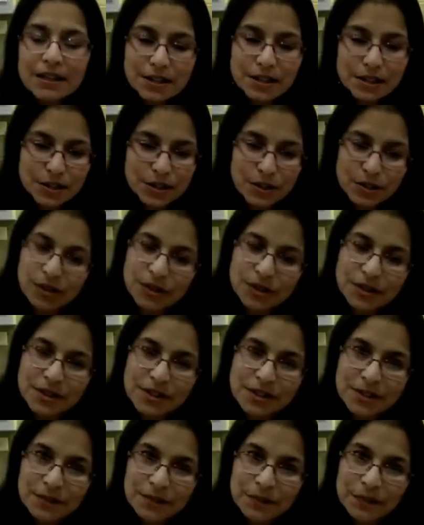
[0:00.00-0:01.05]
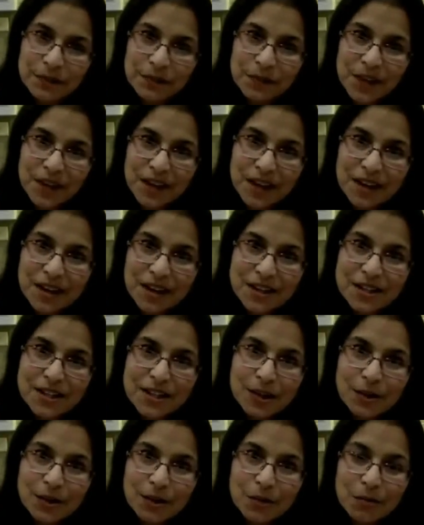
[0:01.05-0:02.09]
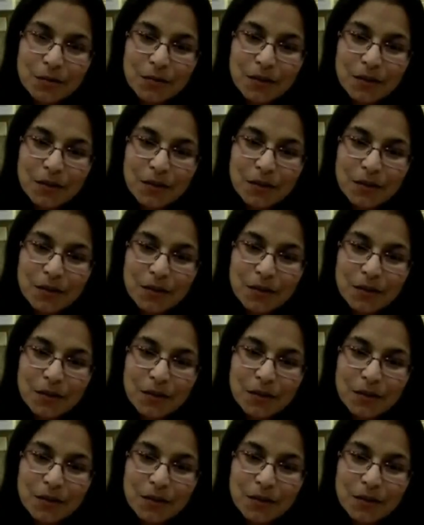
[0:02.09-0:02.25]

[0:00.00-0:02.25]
dessert. So